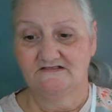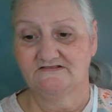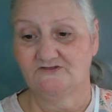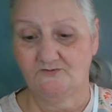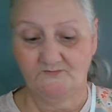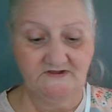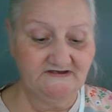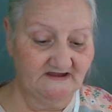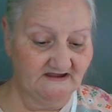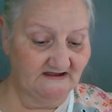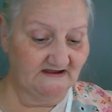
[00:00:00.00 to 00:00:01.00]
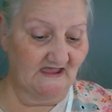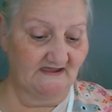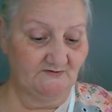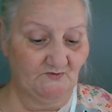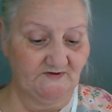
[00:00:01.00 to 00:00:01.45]
So Monday
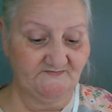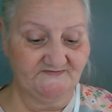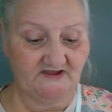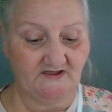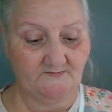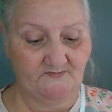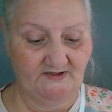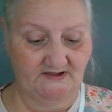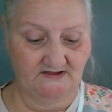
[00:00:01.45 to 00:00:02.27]
I whipped up